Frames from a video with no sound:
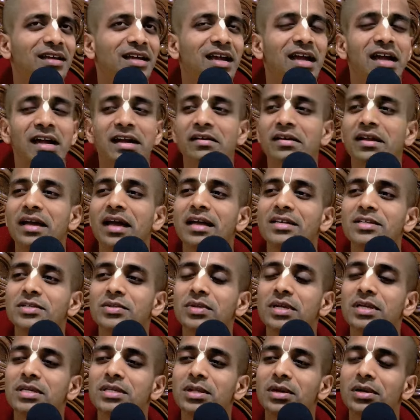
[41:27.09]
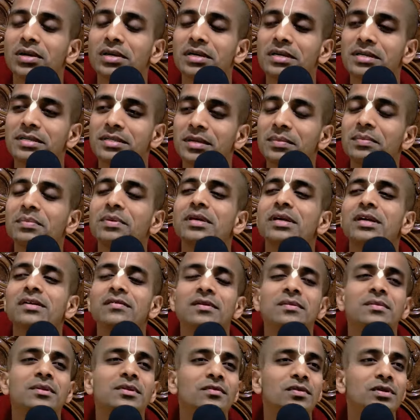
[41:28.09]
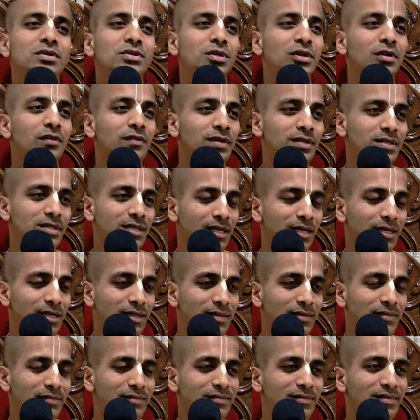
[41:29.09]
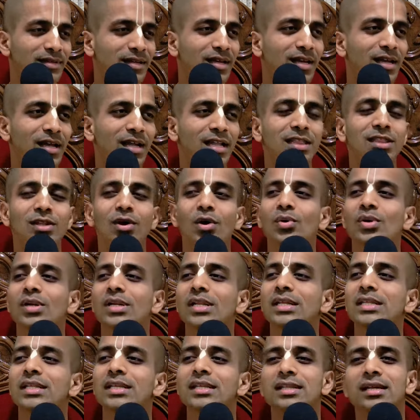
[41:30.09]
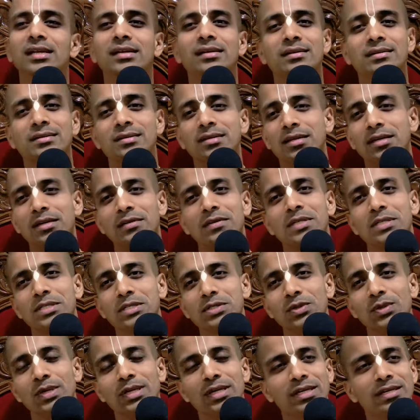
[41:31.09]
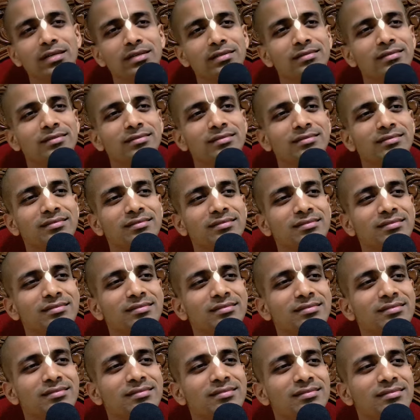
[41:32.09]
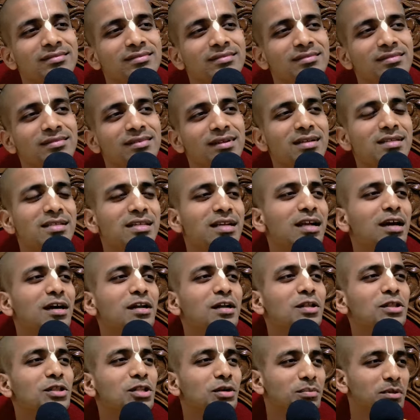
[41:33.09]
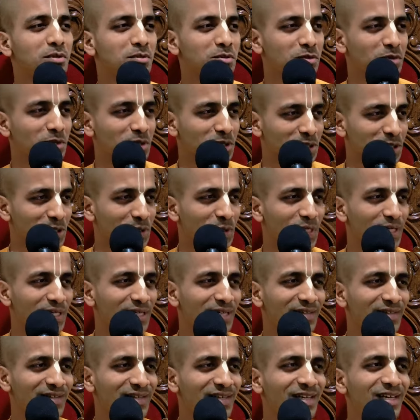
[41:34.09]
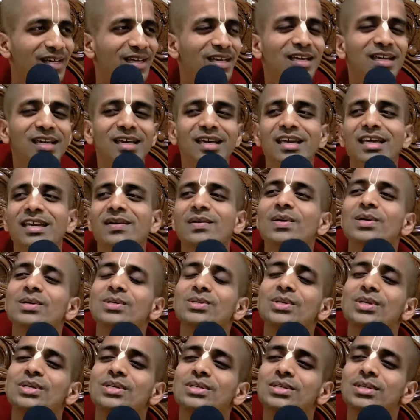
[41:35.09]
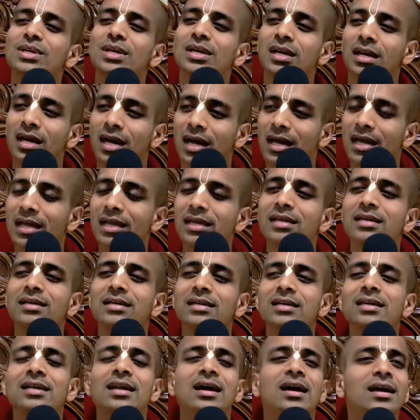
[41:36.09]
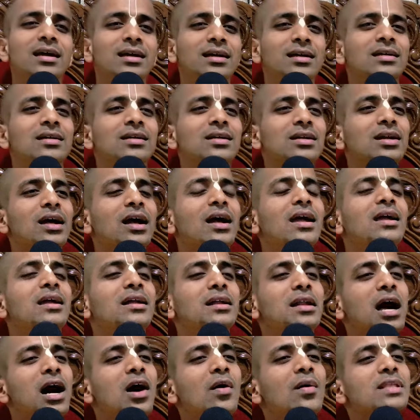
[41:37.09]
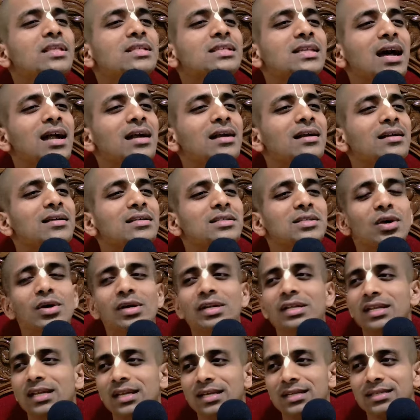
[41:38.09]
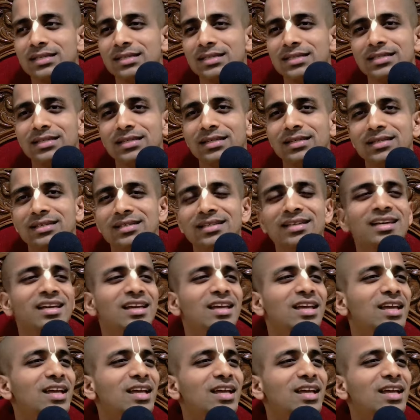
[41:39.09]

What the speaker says: And as soon as Lord disappeared from the vision of Rasika, the only thing that Rasika was doing, Rasikananda Prabhu was doing, he was just crying and crying and crying, now in sadness, not in ecstasy,